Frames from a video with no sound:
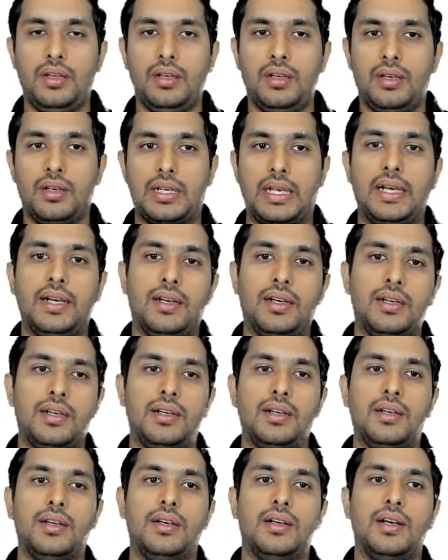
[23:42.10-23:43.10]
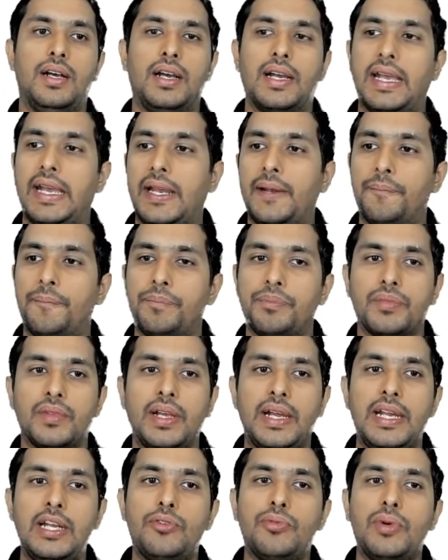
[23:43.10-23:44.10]
Clear? Again,
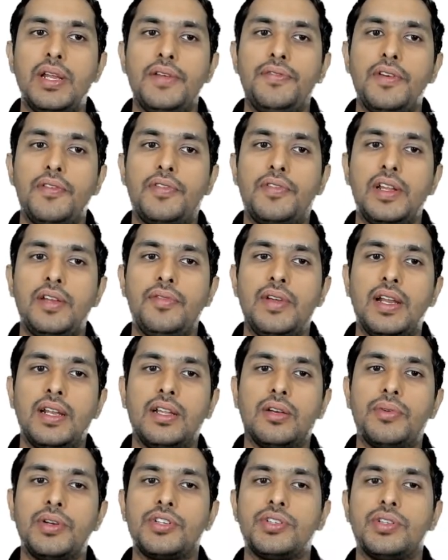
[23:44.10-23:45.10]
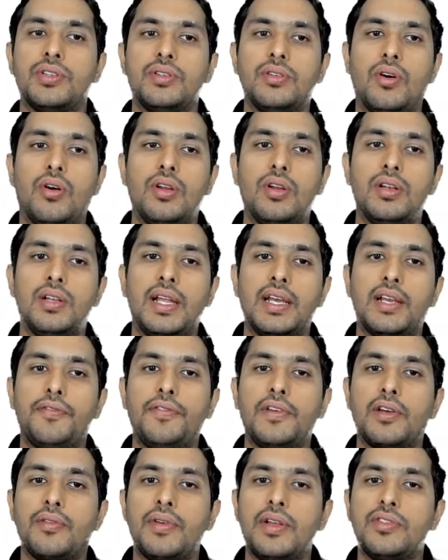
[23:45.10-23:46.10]
in 2015 we had the question on like
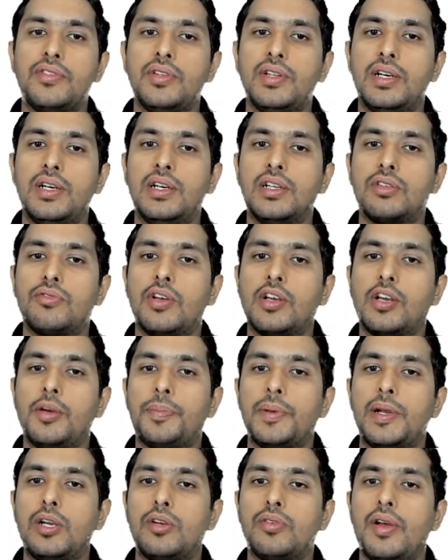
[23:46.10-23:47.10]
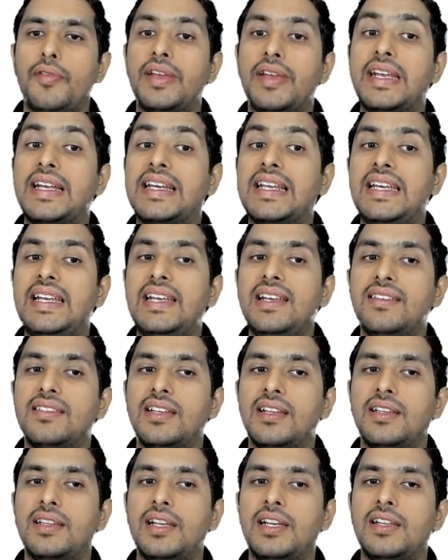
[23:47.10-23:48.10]
frequency of the earthquake appeared to have increased
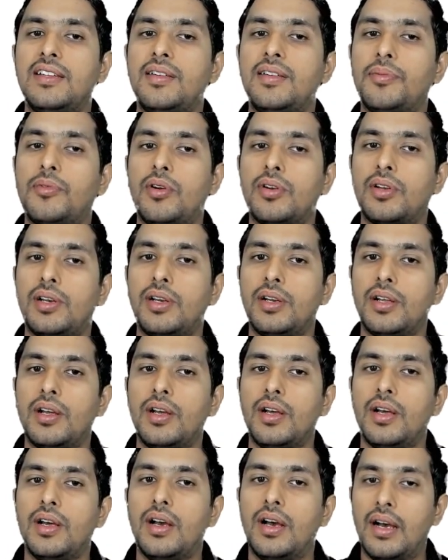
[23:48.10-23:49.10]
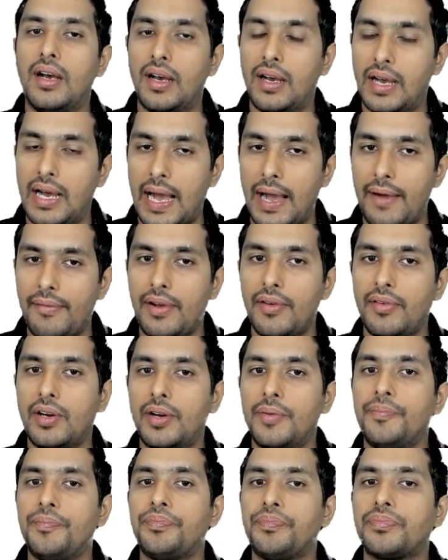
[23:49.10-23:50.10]
in the Indian subcontinent. However,
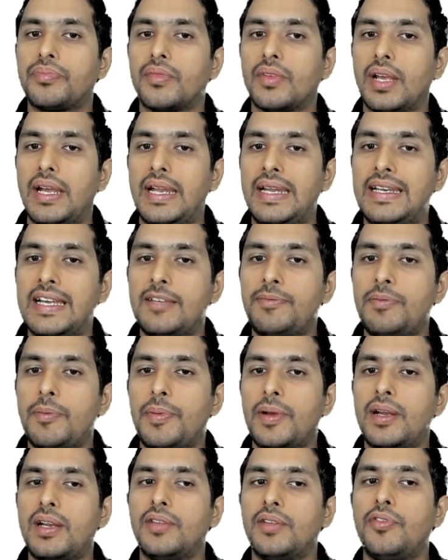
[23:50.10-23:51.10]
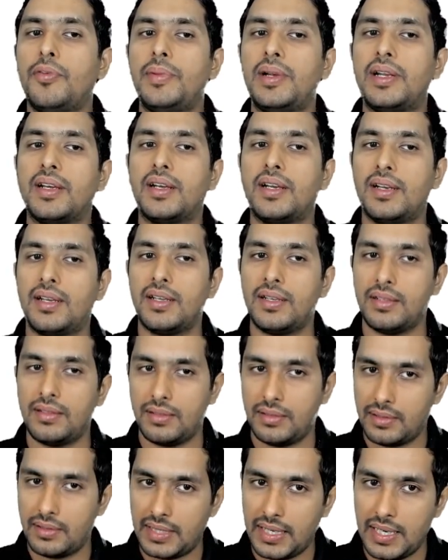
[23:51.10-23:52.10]
India's preparedness for mitigating
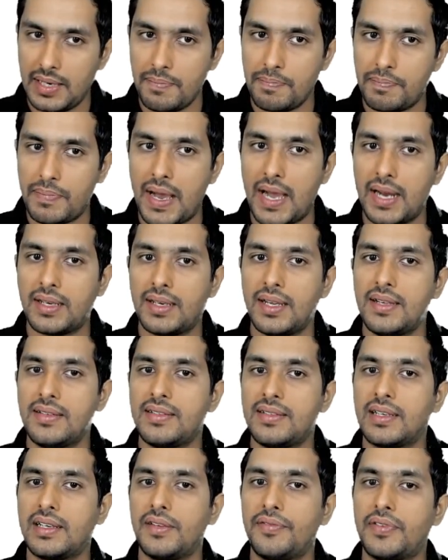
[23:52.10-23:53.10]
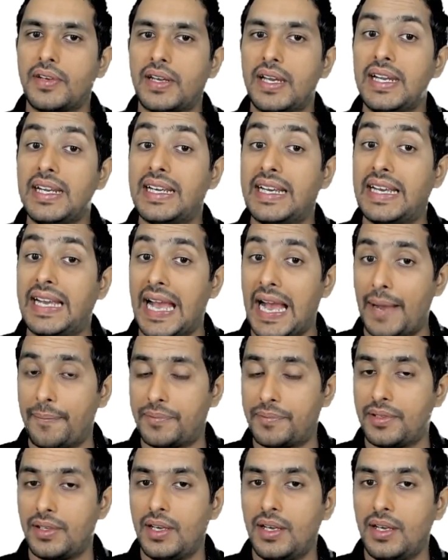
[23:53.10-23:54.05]
their impact has significant gaps.